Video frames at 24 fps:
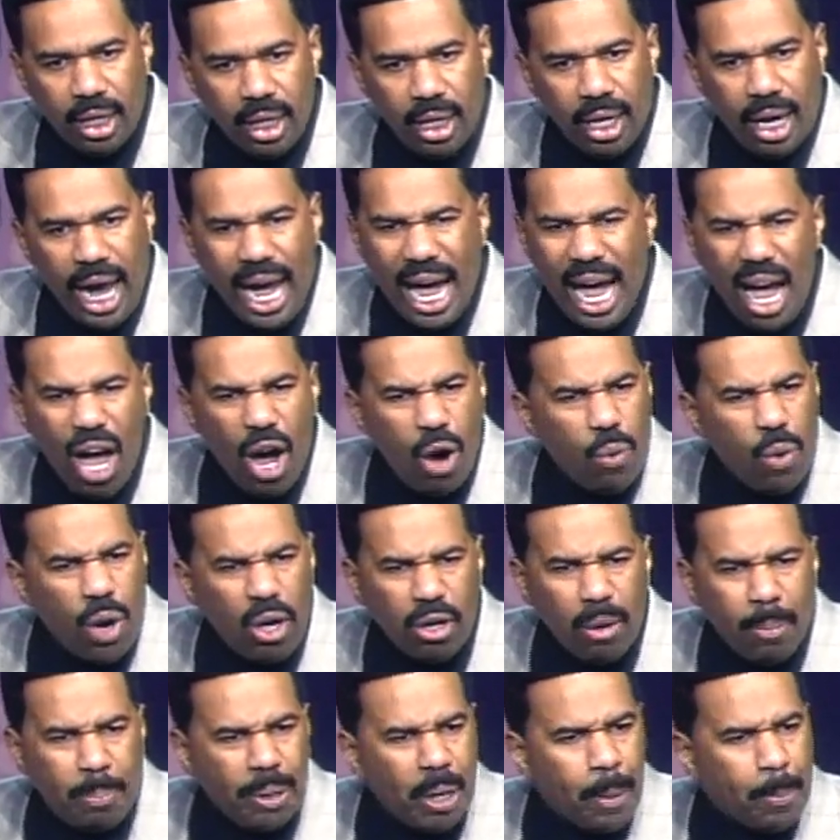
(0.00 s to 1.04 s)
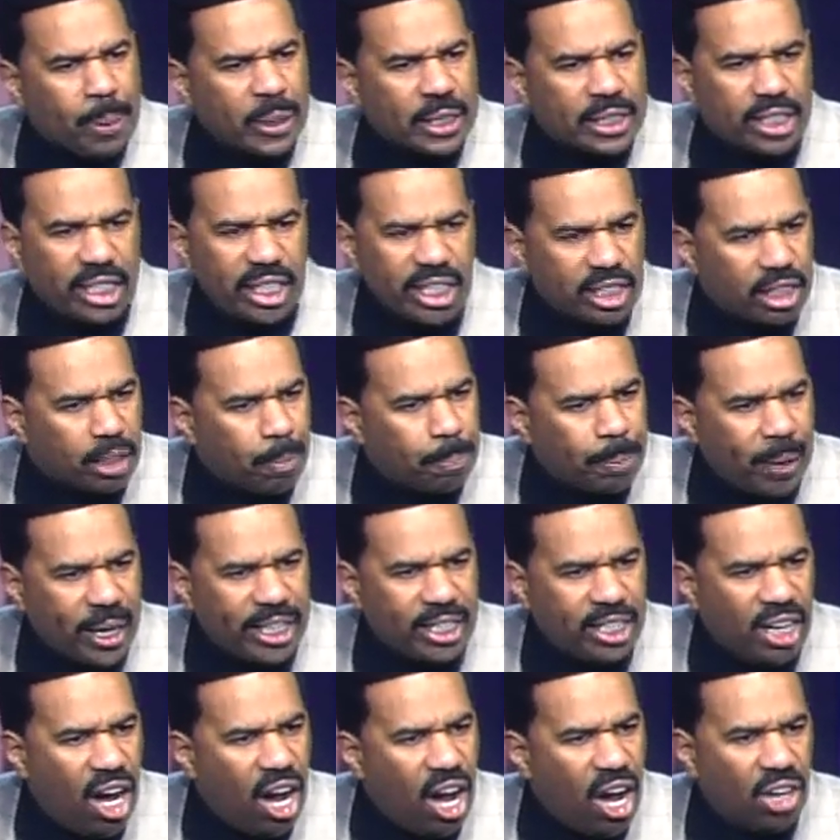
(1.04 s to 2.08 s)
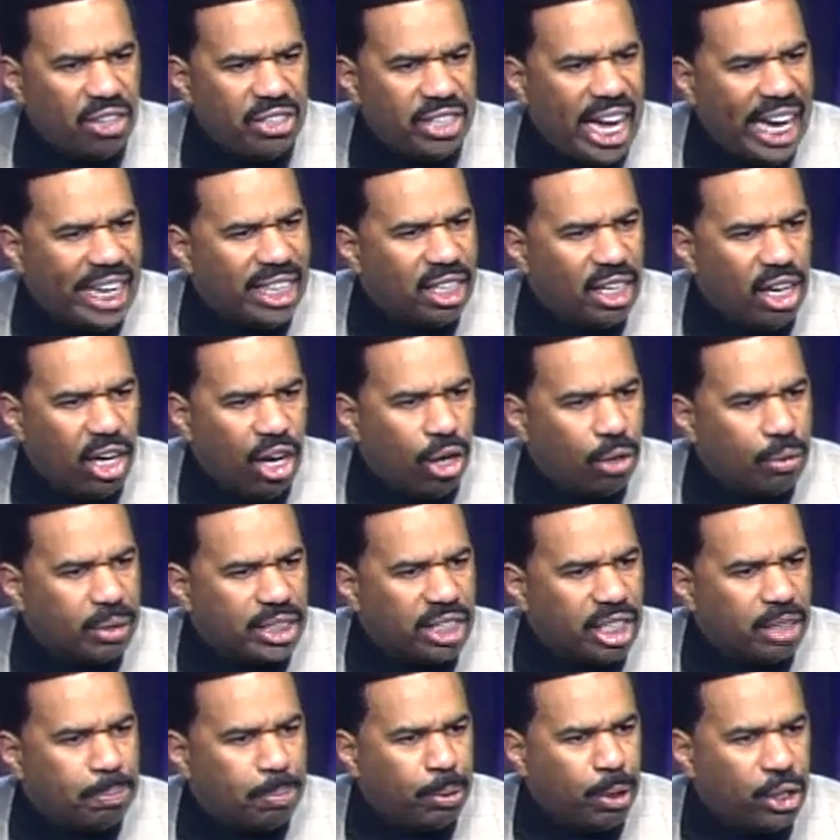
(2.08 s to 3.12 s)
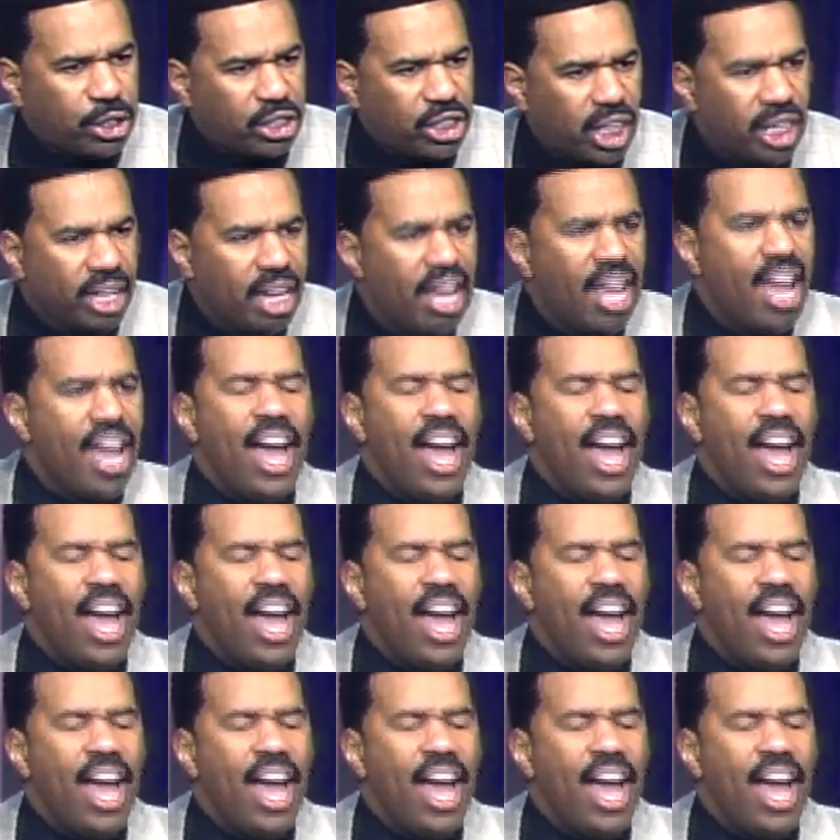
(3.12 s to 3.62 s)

I don't want to be participating all night long with this bullshit.